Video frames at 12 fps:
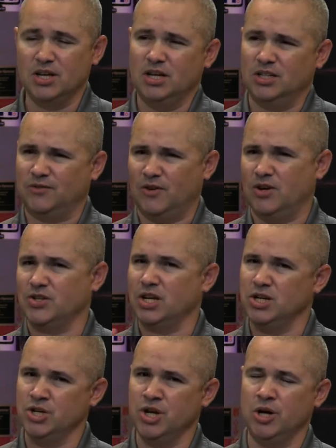As far as I
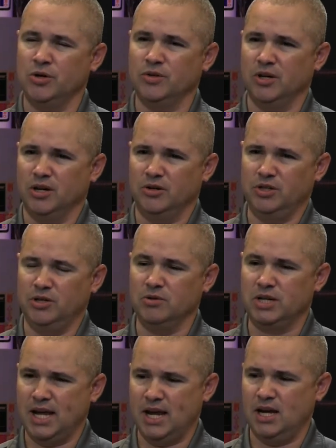know, though, you
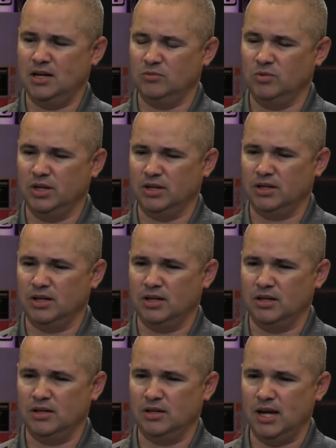can with
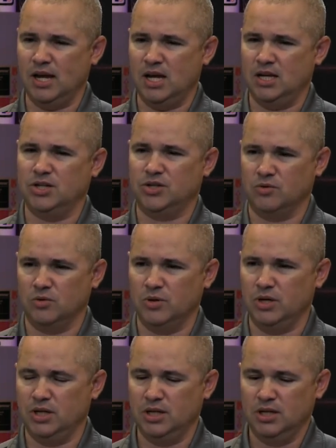
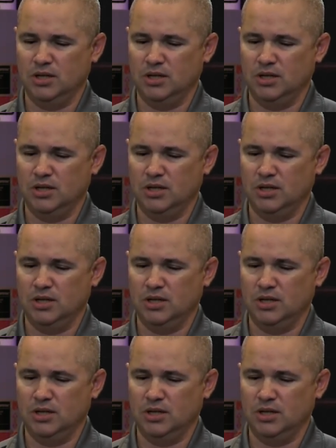Android.